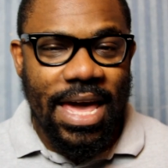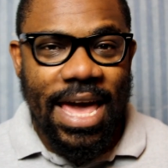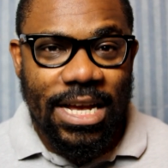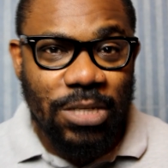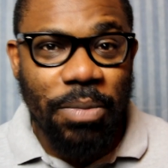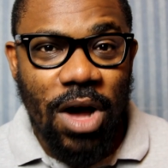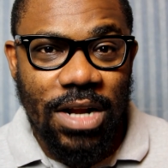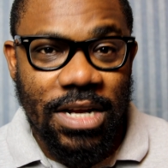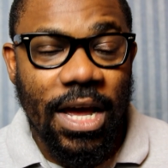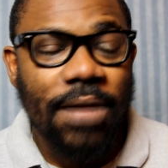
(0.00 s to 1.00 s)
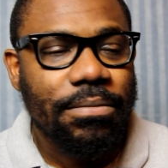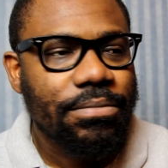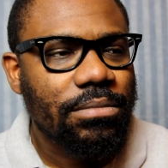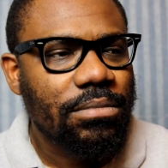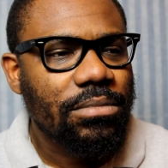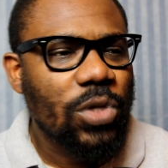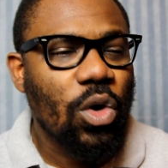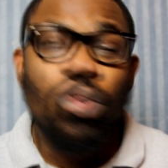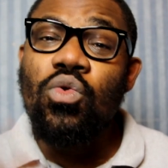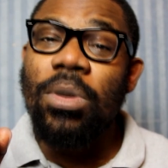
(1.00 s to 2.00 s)
ex-partner,
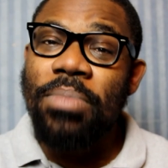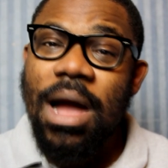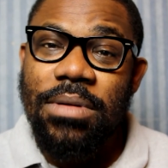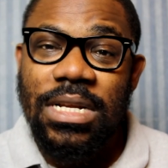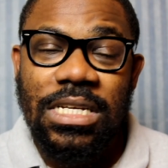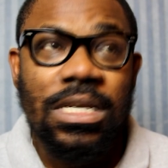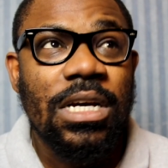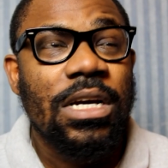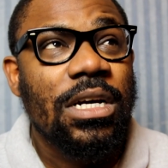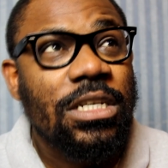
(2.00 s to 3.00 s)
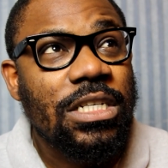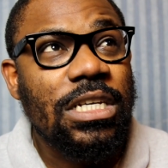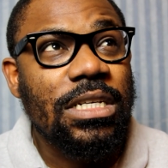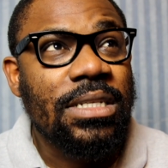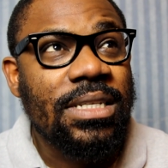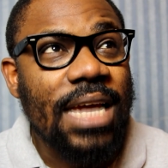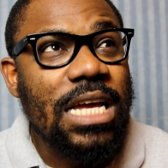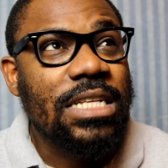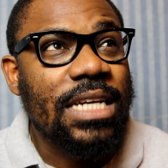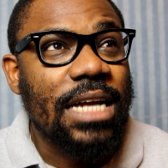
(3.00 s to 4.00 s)
who apparently she
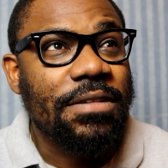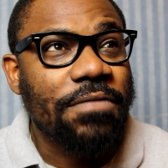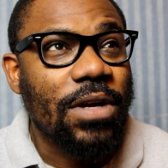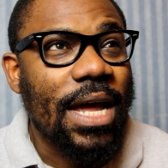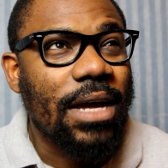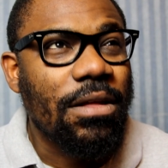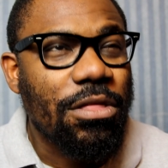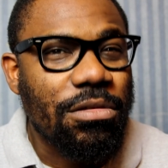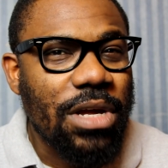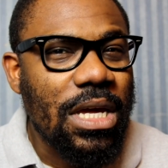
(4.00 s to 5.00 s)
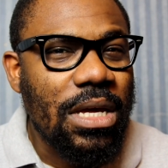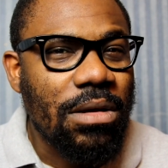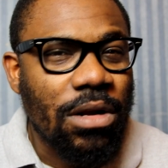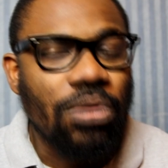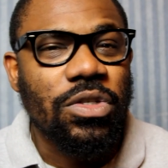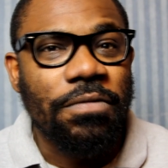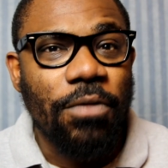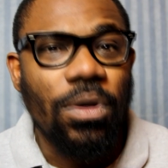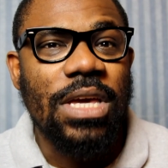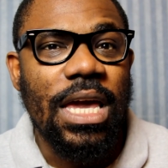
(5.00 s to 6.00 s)
dated for like 3, close to
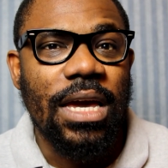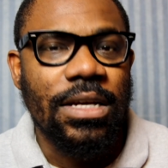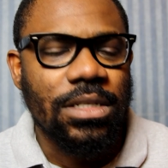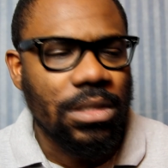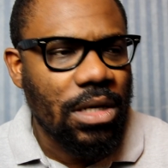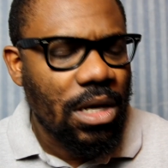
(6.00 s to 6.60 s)
4 years,